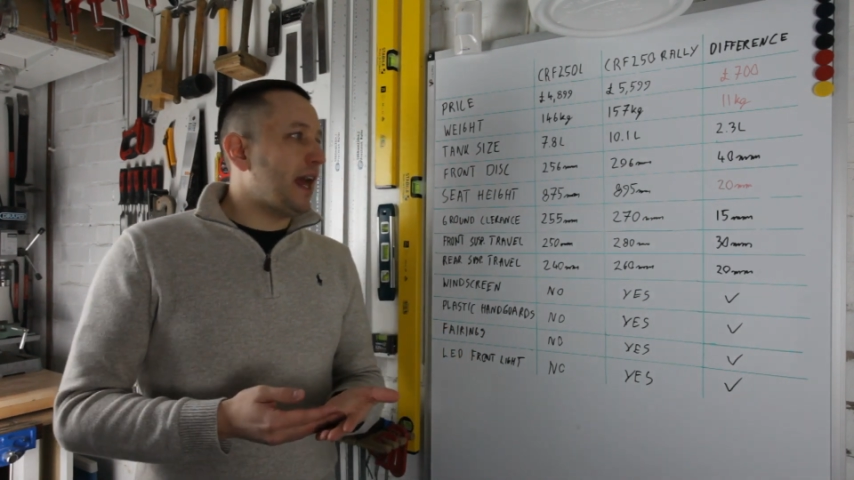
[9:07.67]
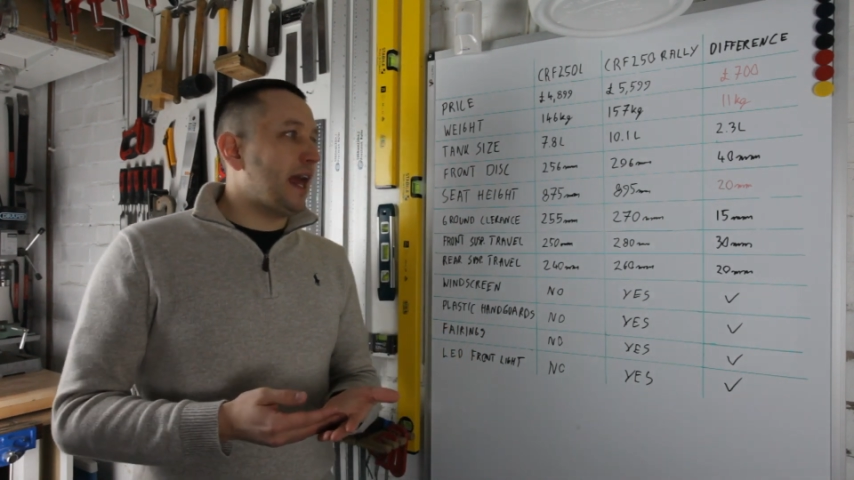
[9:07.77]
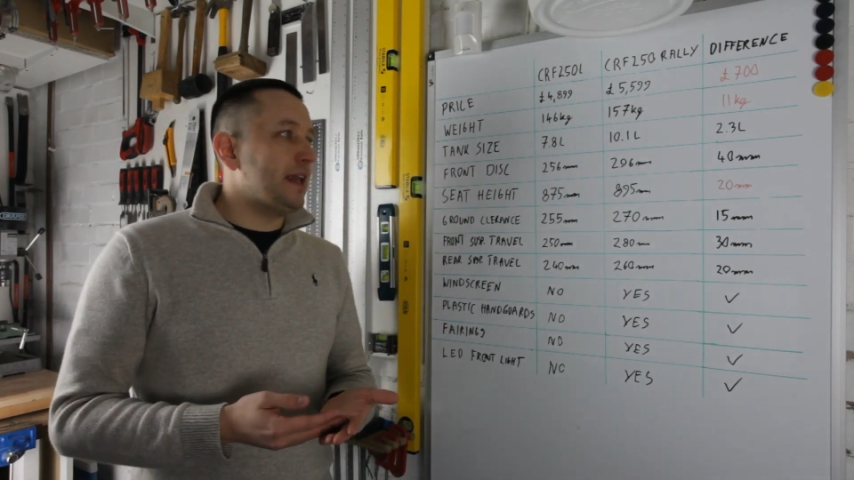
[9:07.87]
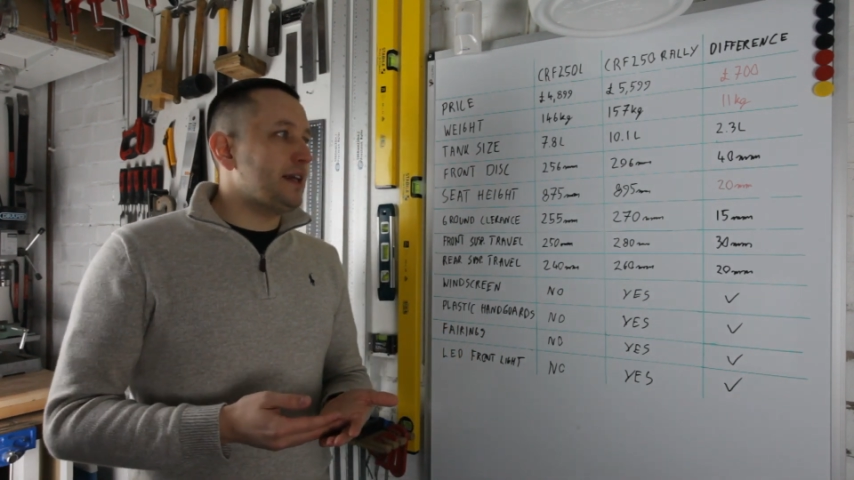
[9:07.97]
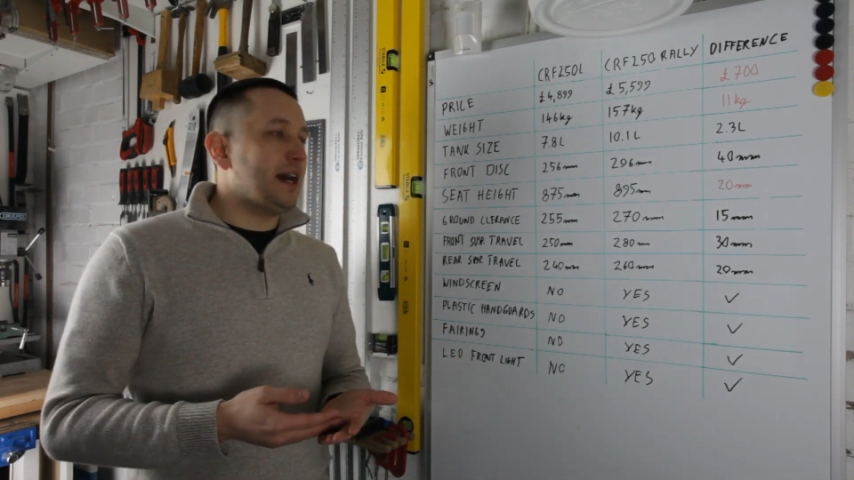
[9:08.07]

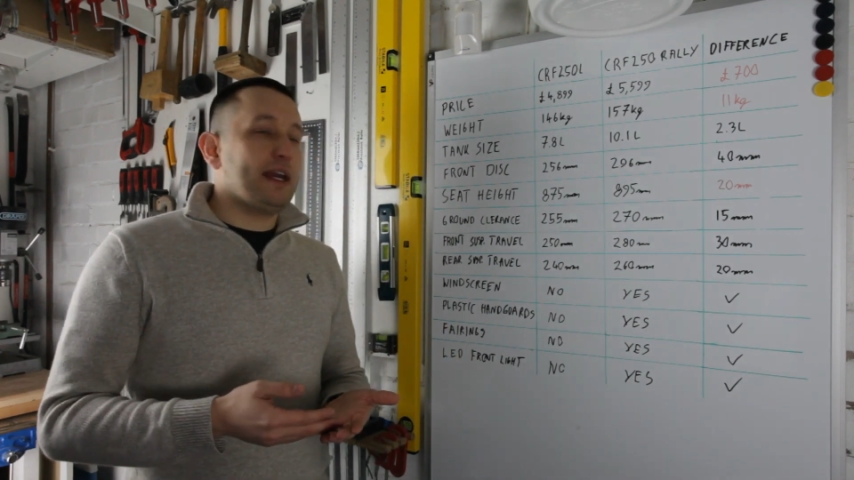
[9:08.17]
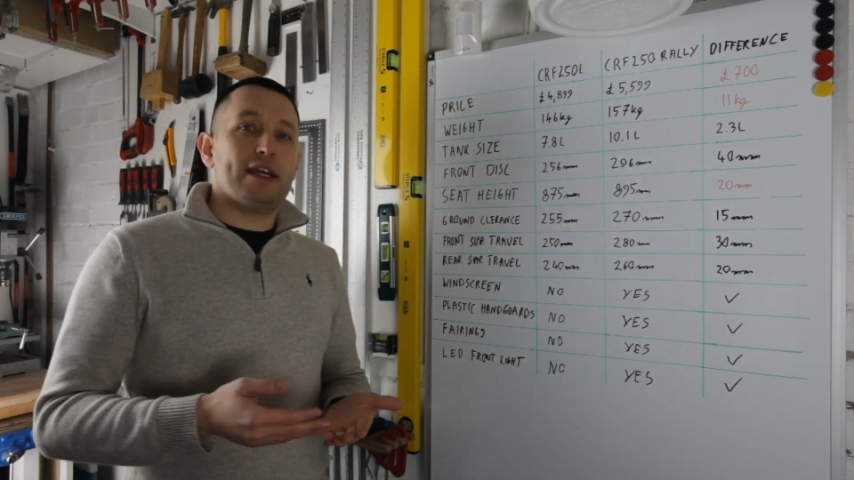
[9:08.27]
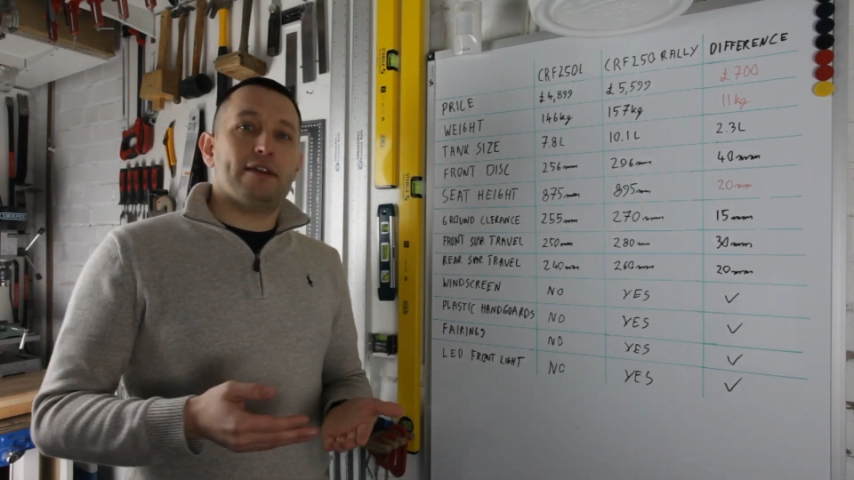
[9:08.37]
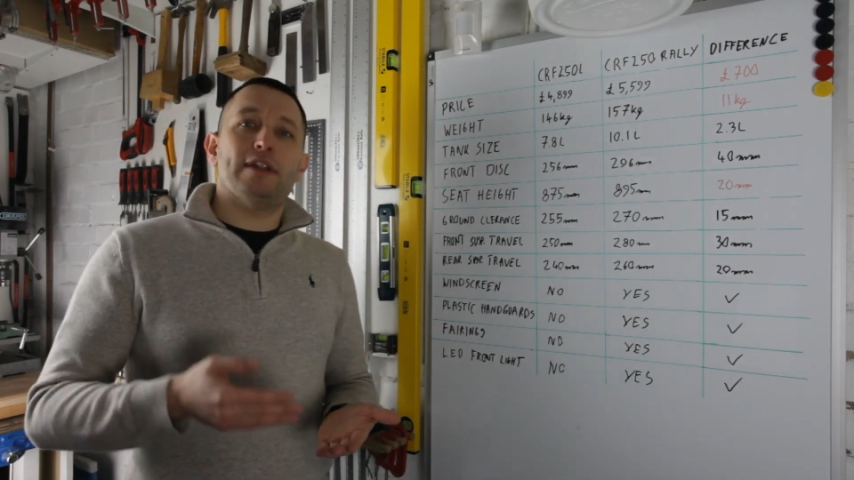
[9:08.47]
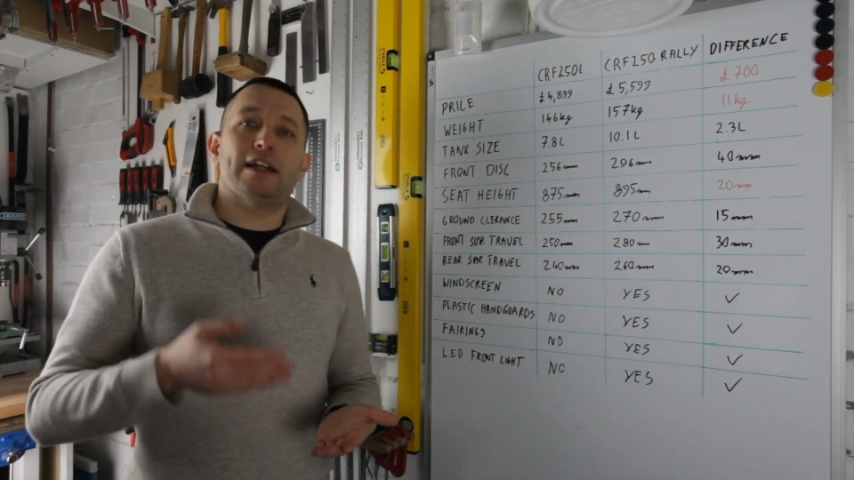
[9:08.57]
and I
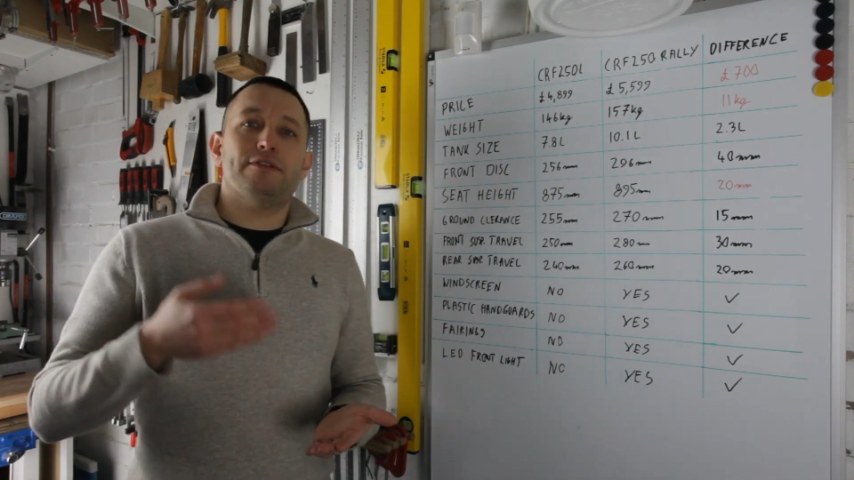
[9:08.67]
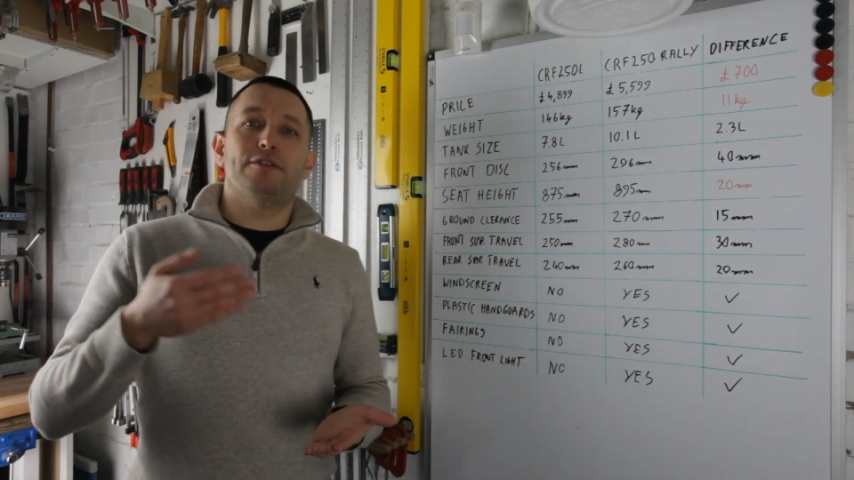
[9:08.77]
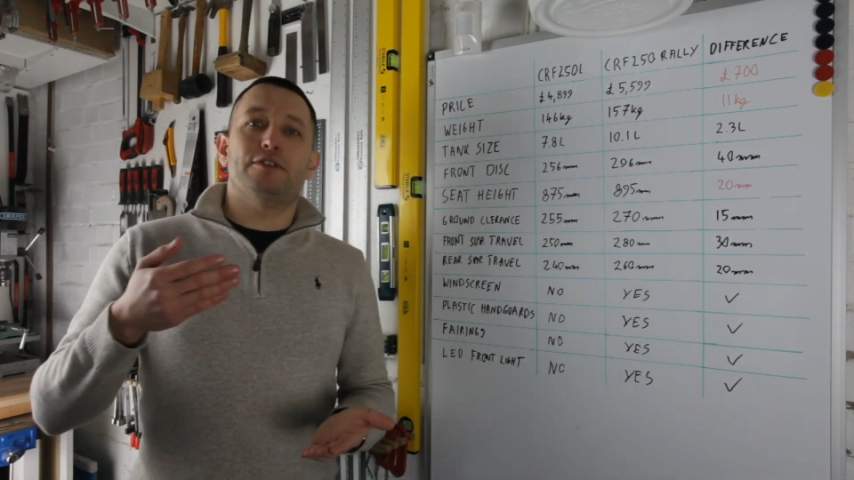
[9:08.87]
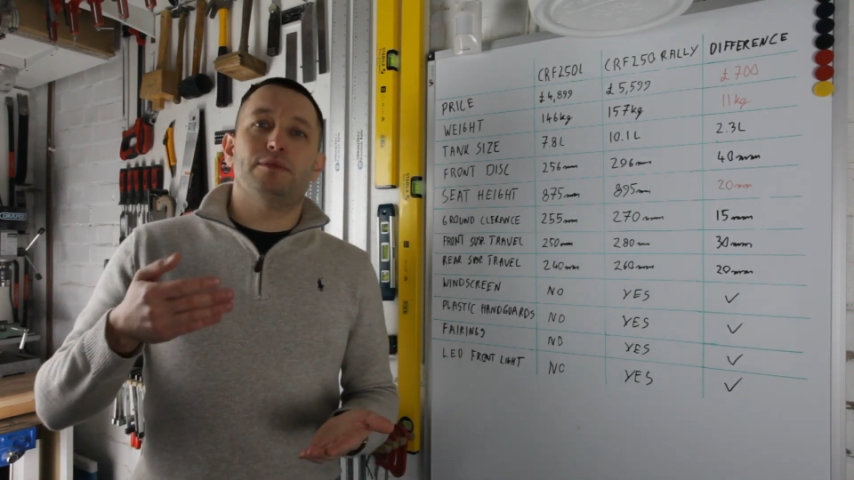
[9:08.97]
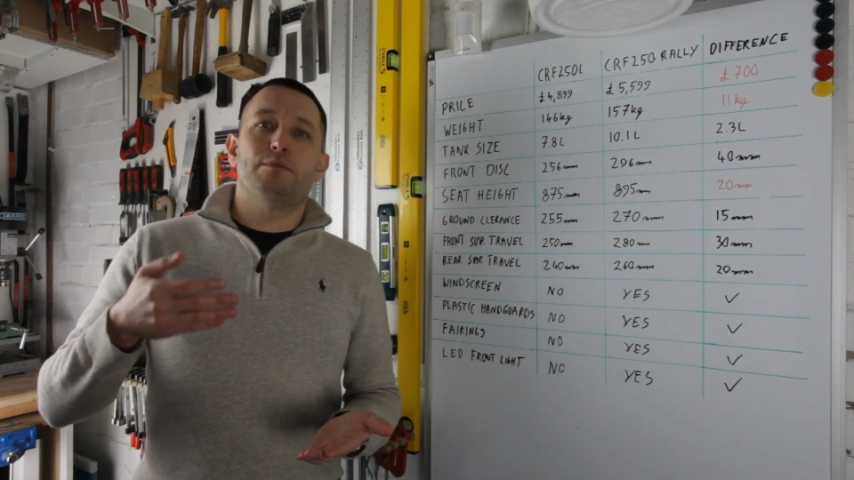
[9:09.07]
can flat
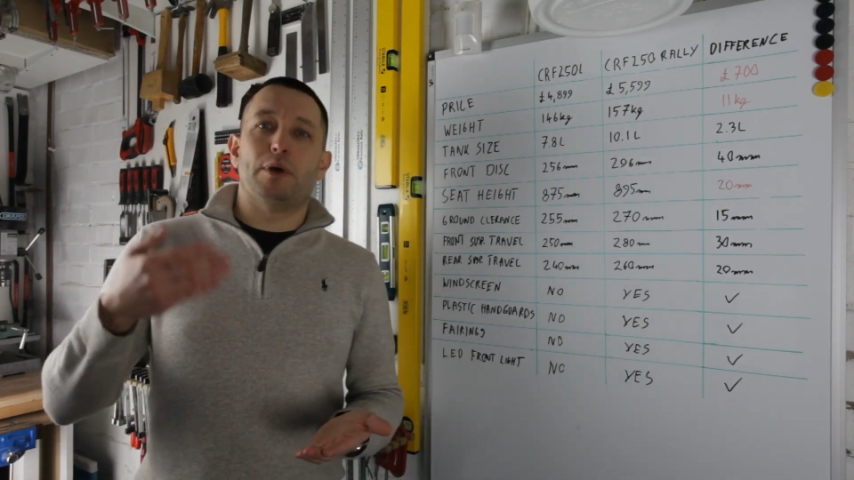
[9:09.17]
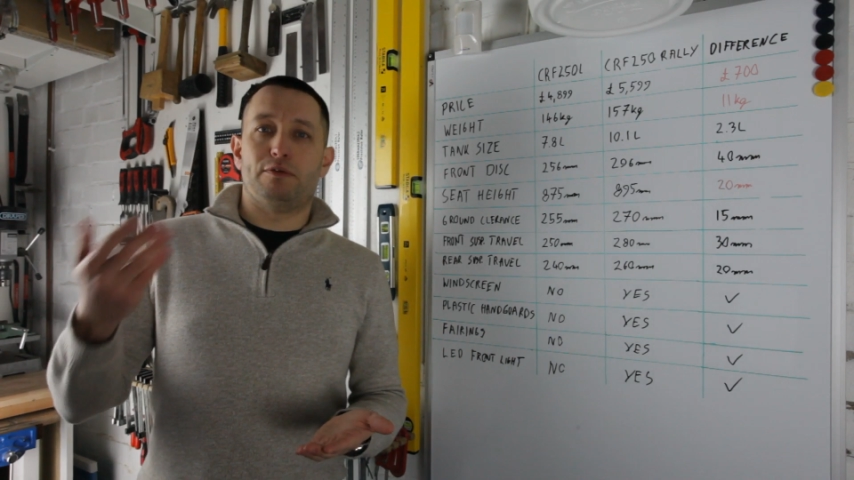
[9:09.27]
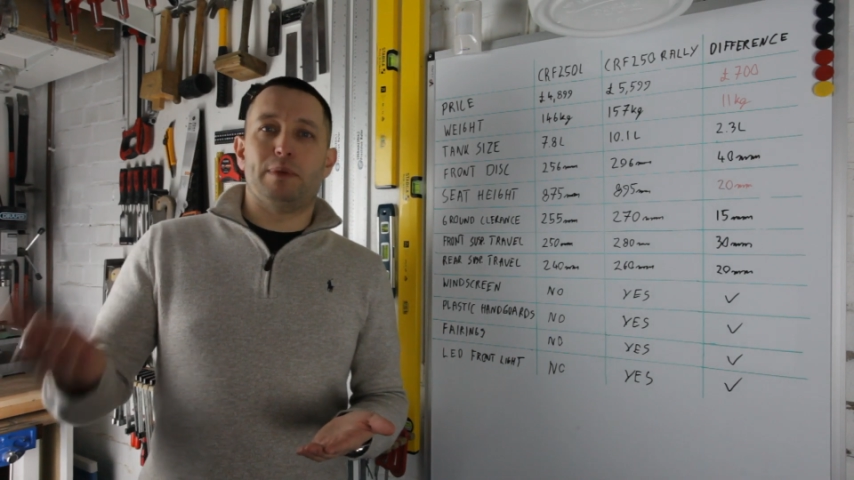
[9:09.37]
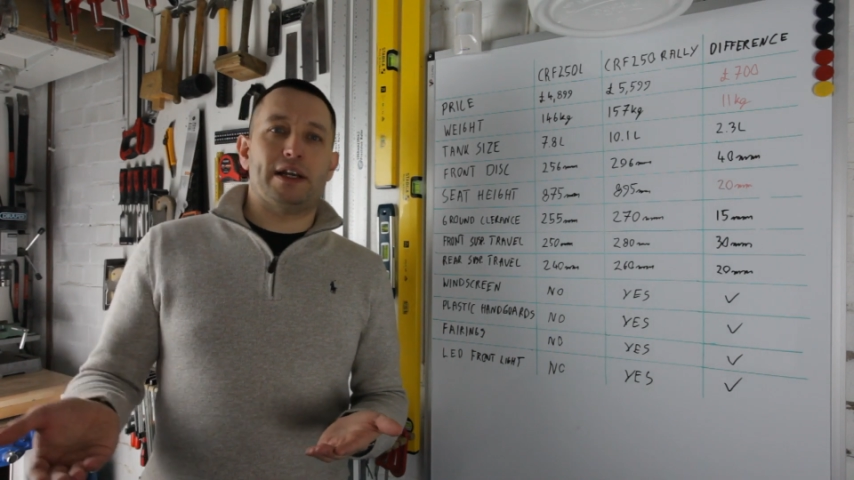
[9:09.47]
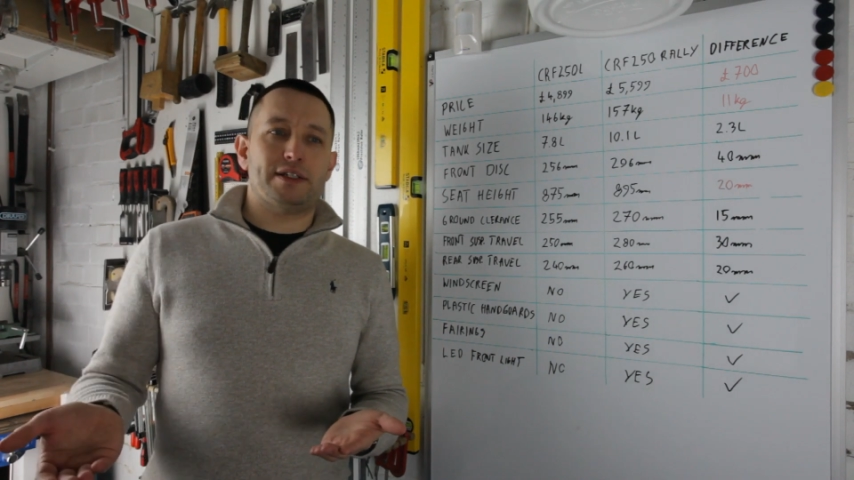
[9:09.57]
foot
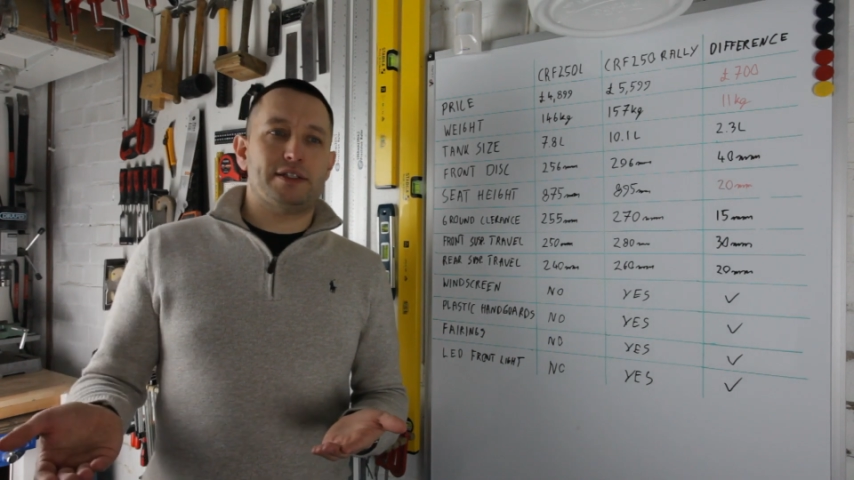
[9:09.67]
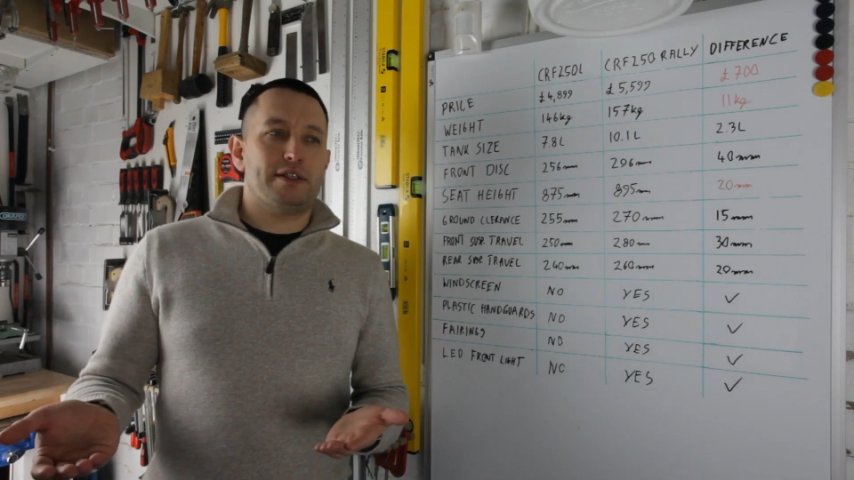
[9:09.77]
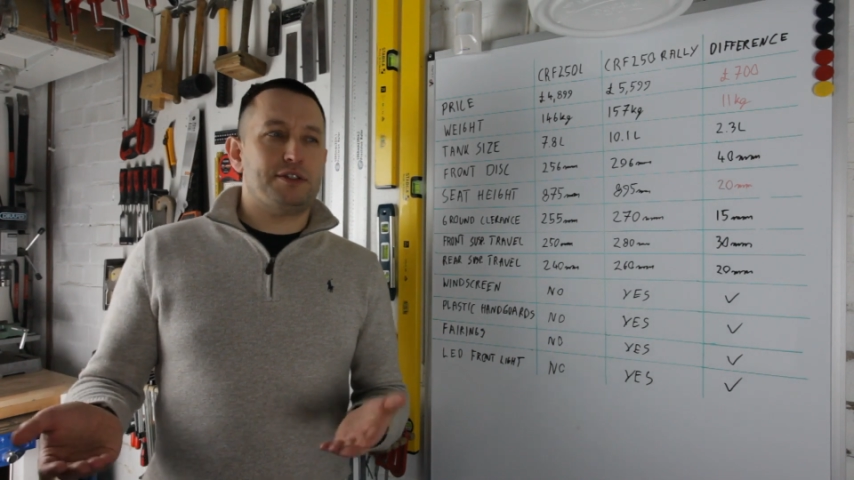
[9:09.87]
both bikes.